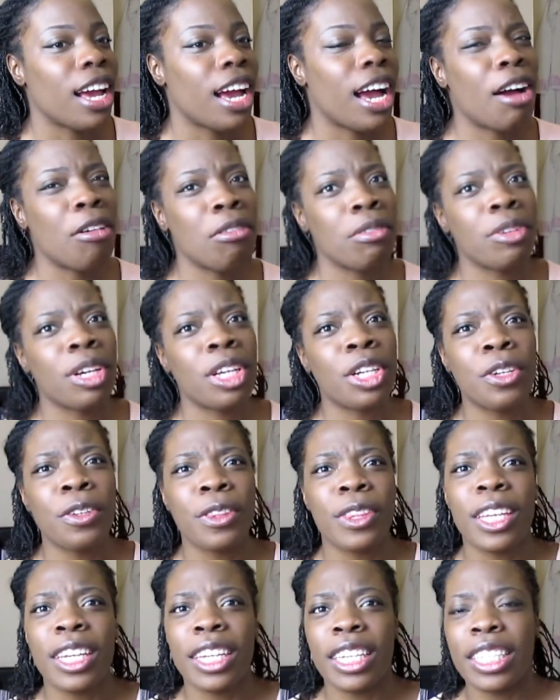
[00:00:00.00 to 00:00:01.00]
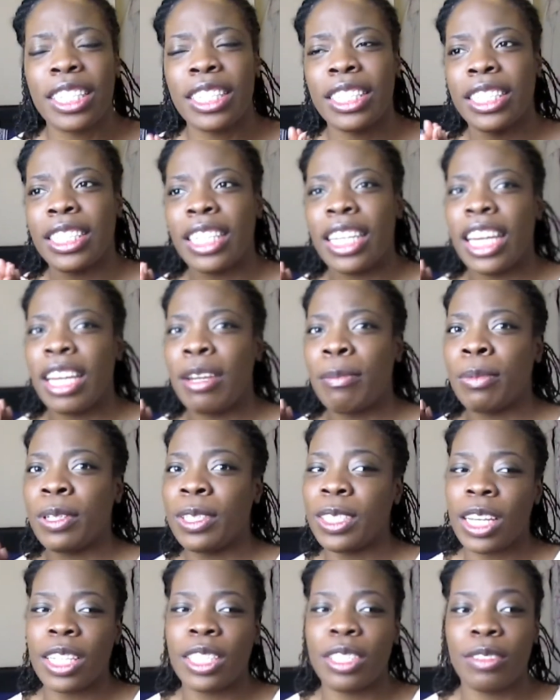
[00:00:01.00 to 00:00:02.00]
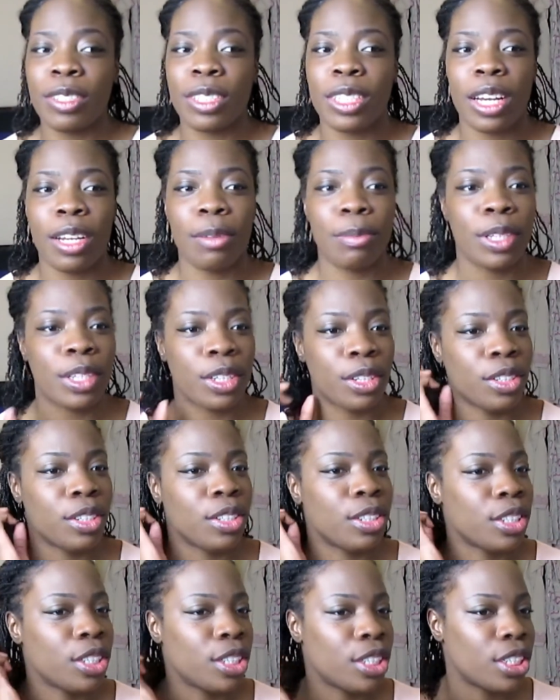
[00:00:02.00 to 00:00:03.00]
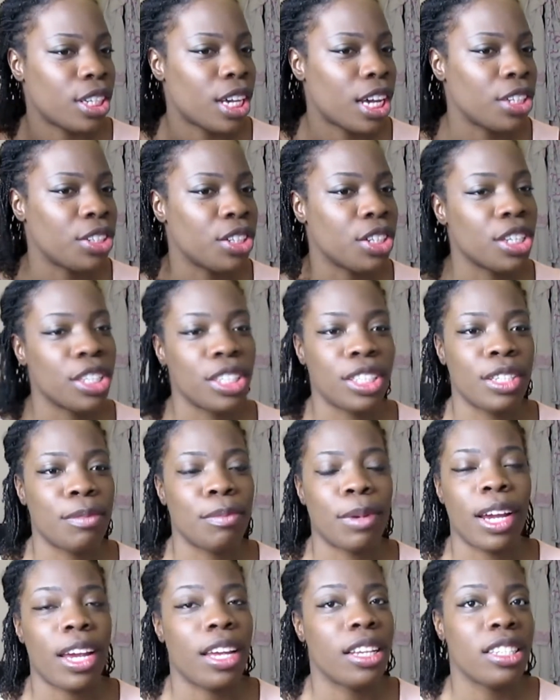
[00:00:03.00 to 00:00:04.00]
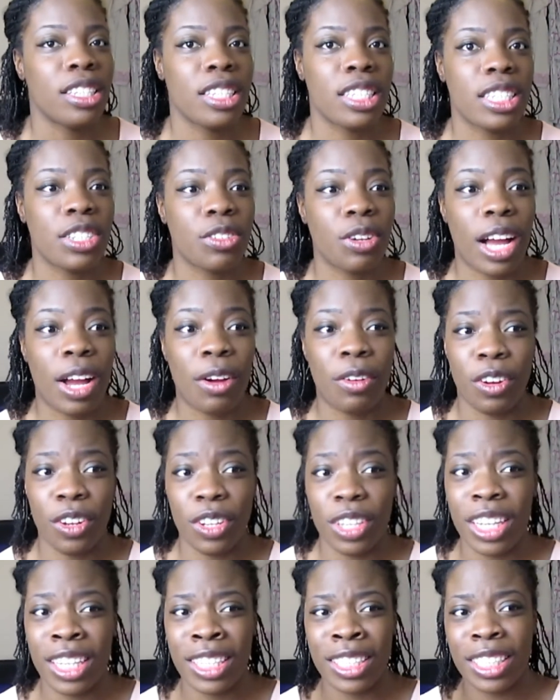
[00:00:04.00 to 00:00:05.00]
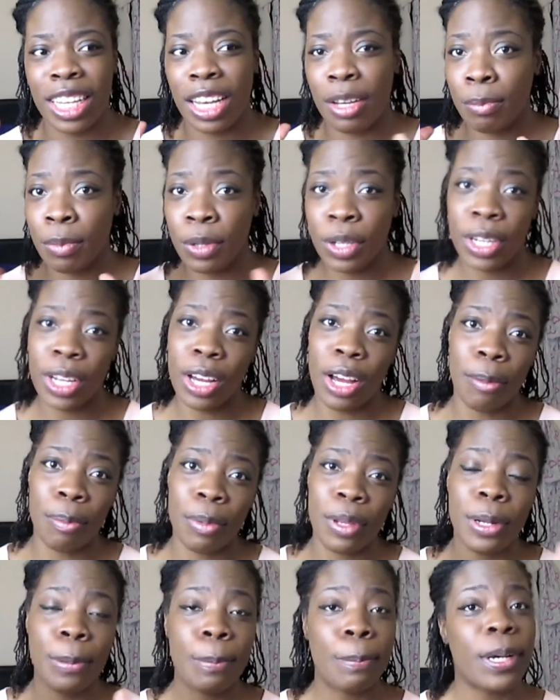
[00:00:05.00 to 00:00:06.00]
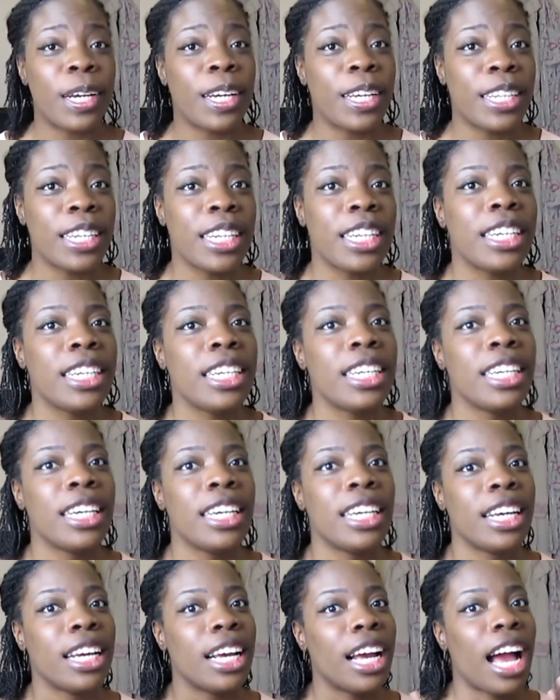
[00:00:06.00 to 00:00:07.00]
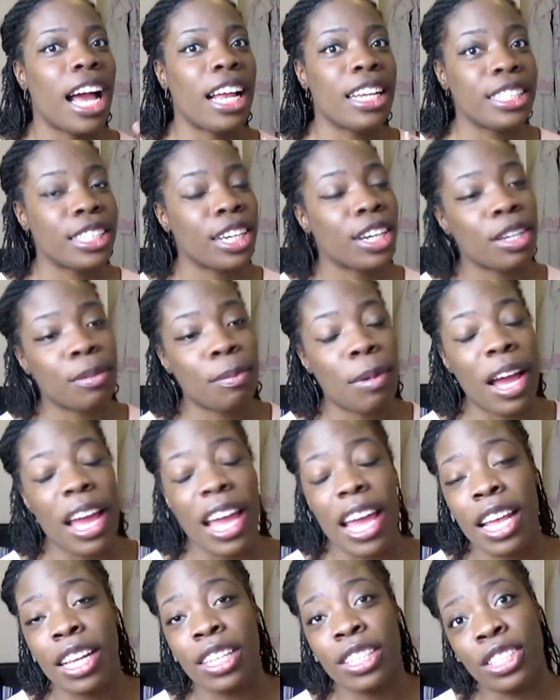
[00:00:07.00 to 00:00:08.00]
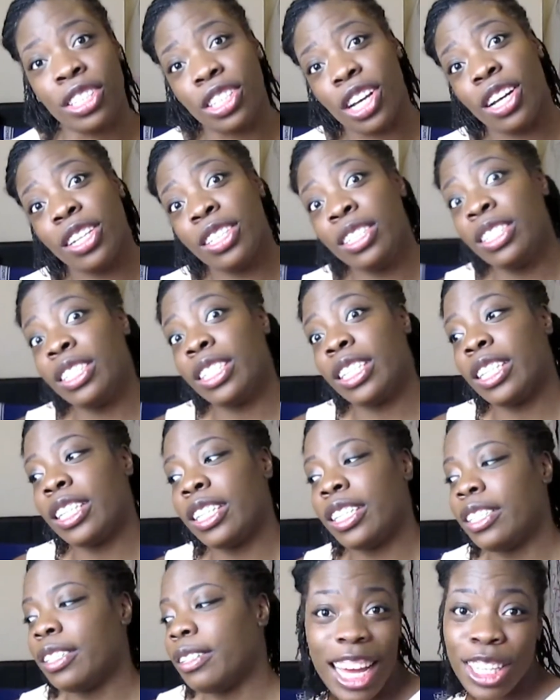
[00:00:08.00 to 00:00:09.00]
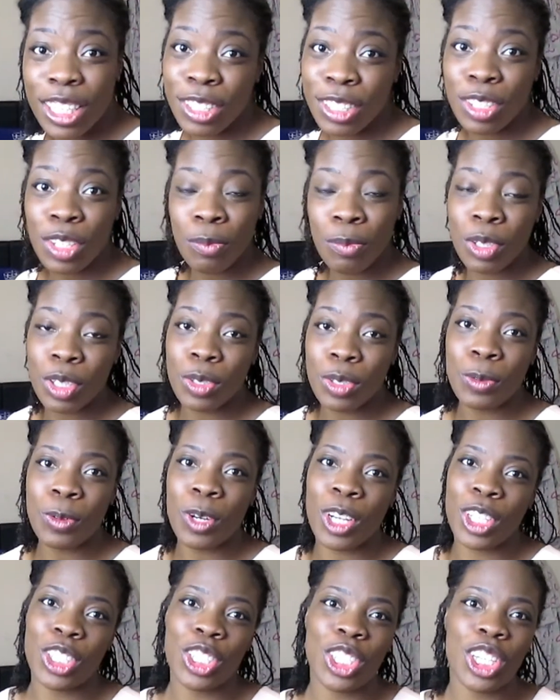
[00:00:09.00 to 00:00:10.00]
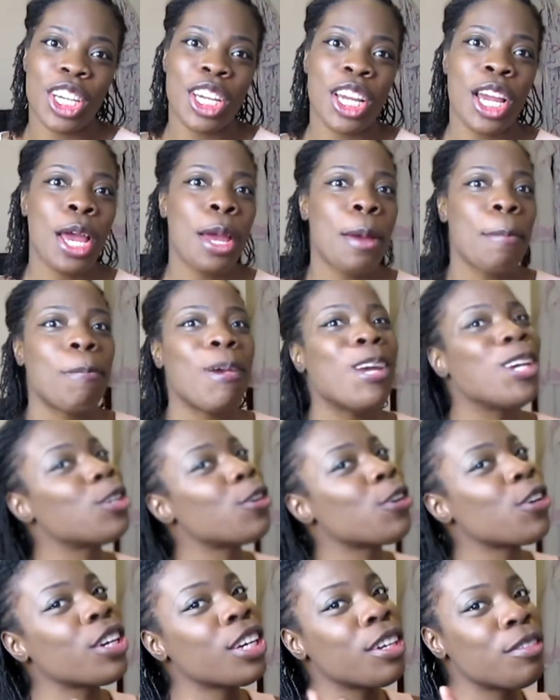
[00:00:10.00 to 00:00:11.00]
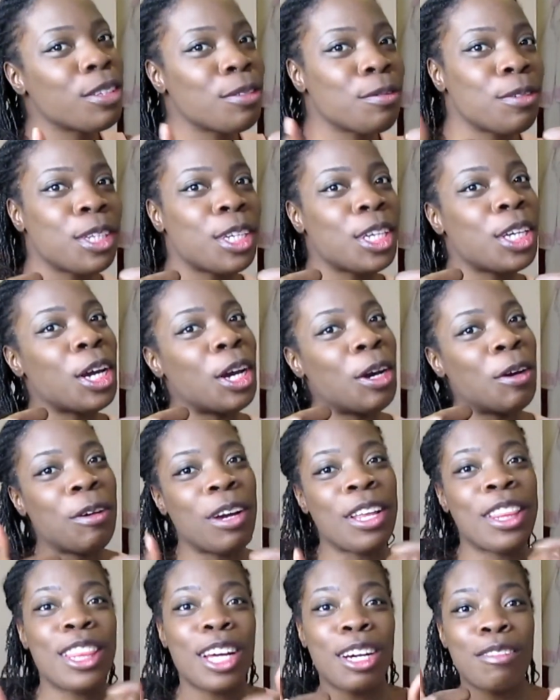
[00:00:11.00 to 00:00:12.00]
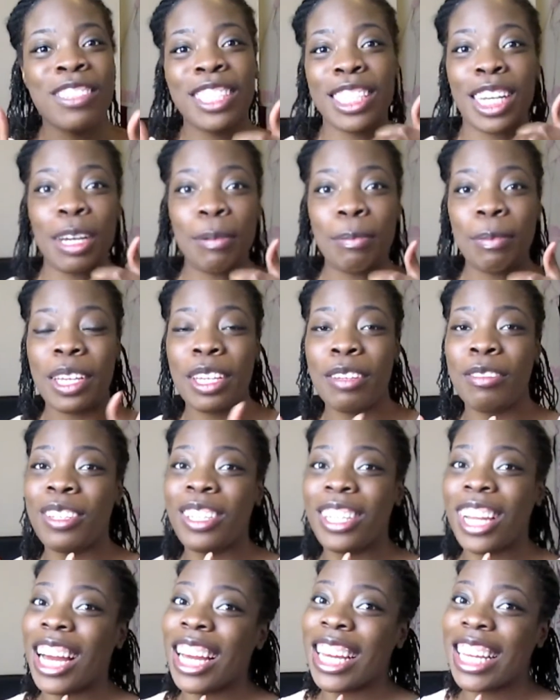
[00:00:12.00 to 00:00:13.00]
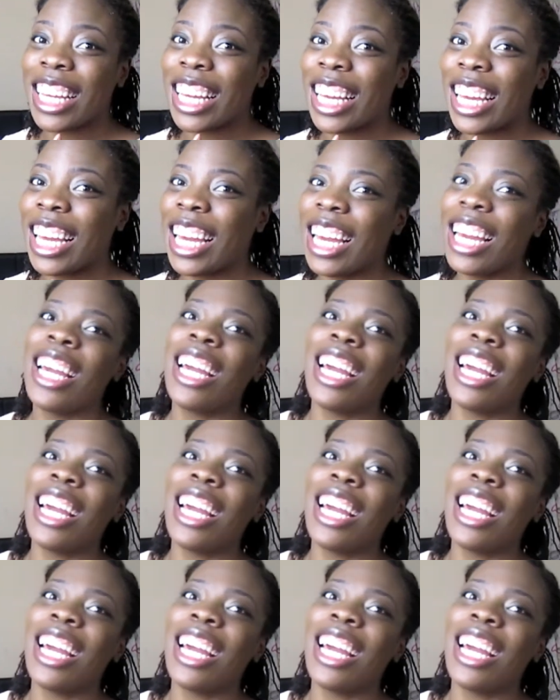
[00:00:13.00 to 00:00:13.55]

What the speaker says: However, I don't think it's a protective style because as you can see my end is still out unless I put it up in the bun and tuck my ends under. Thank you so much for watching. Make sure you give the video a thumbs up if you like it,